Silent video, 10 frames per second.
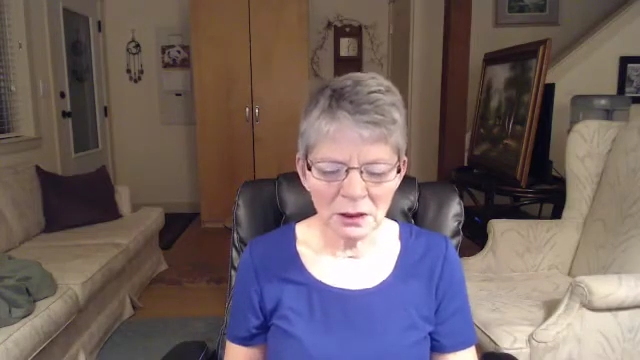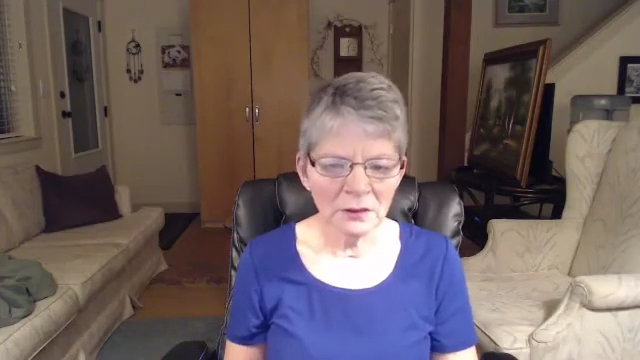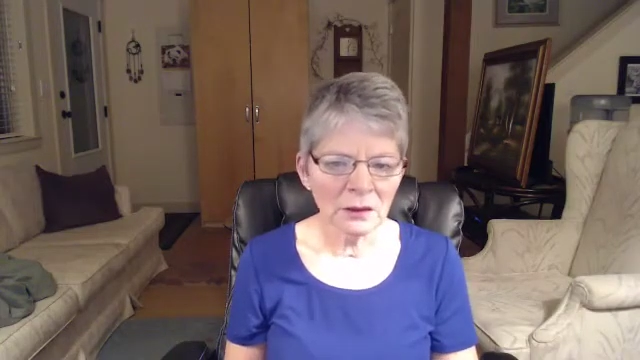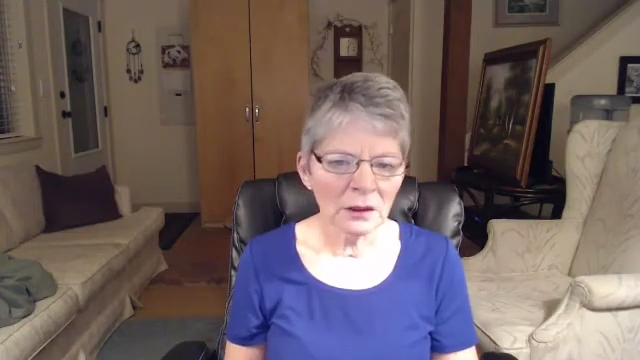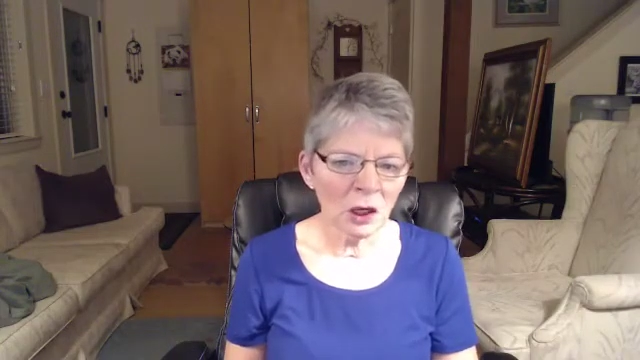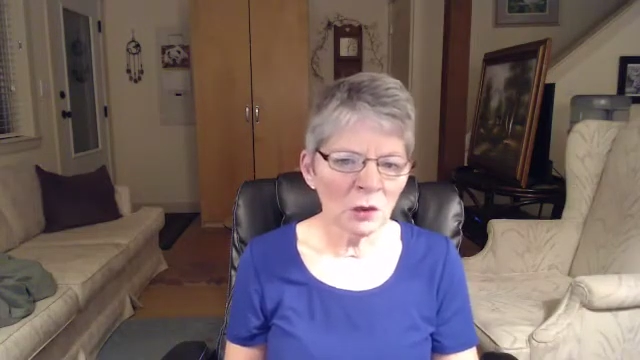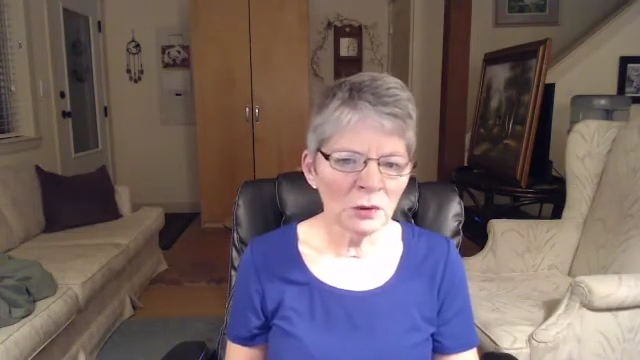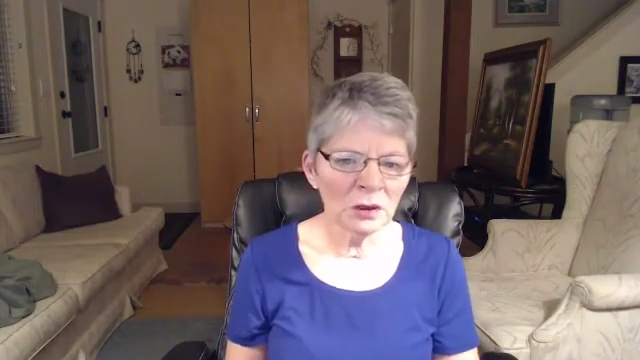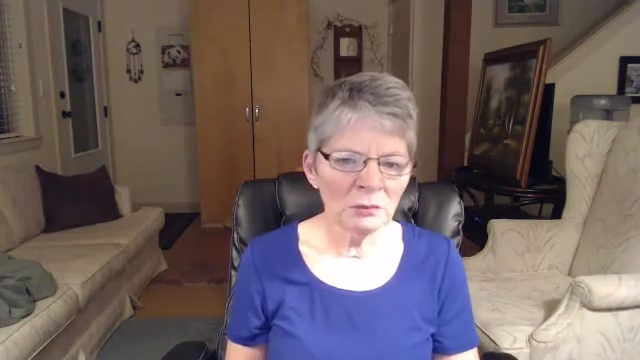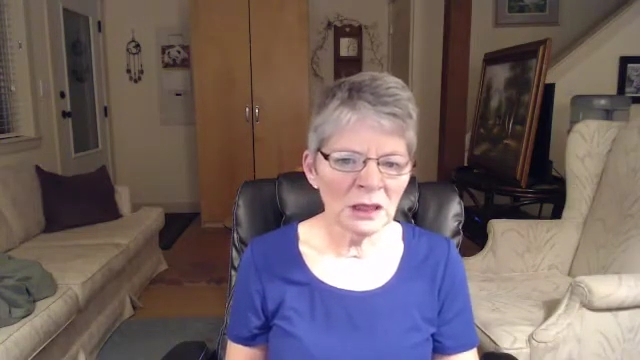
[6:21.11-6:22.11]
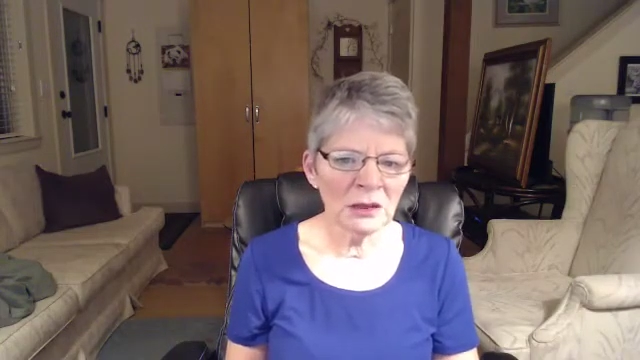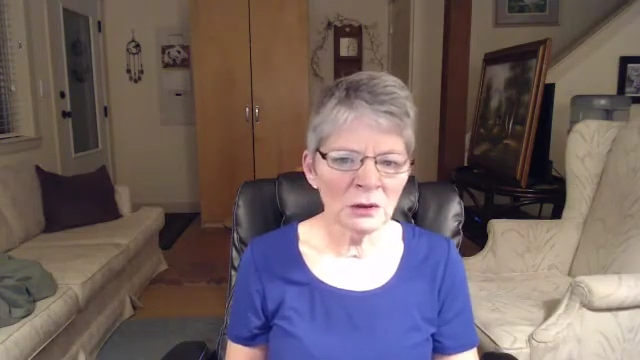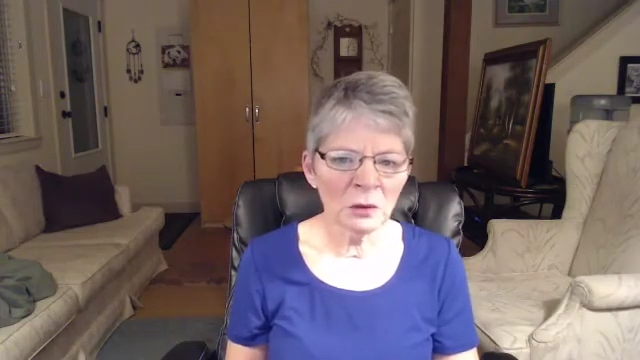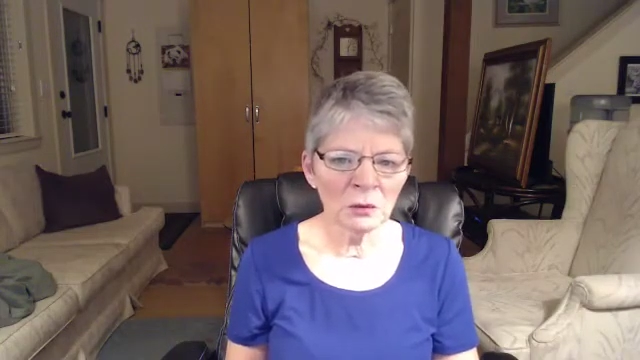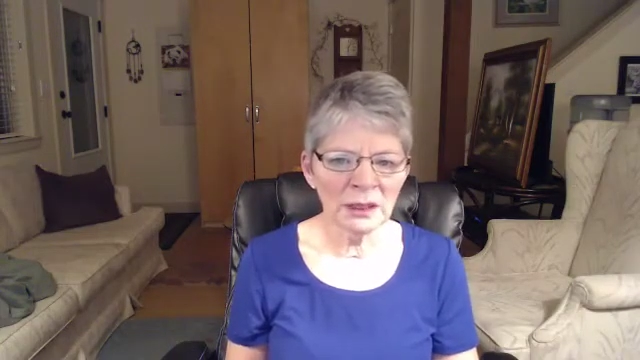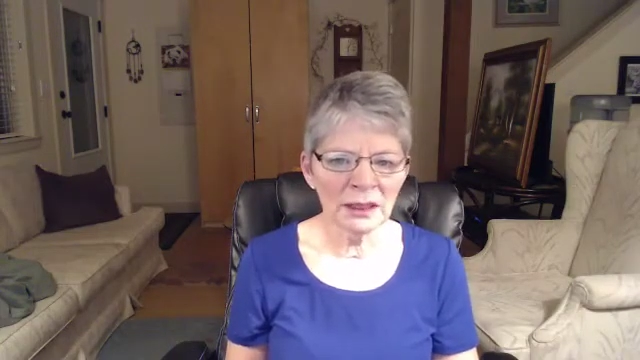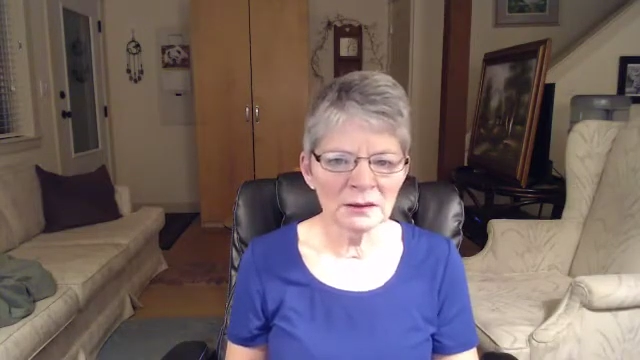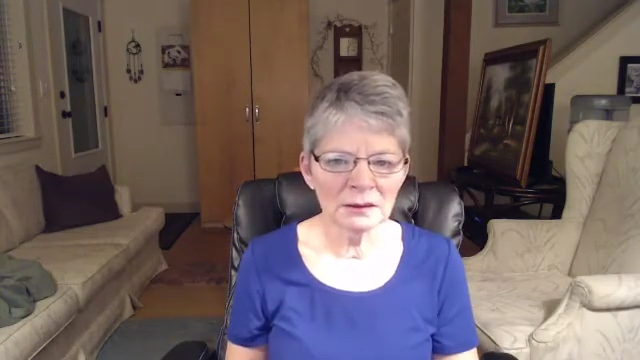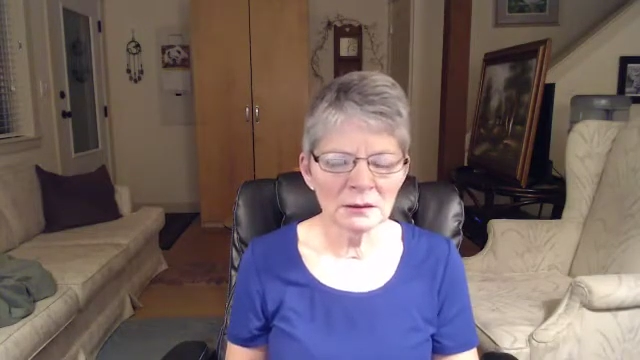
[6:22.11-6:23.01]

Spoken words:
that will help you to meet your own needs.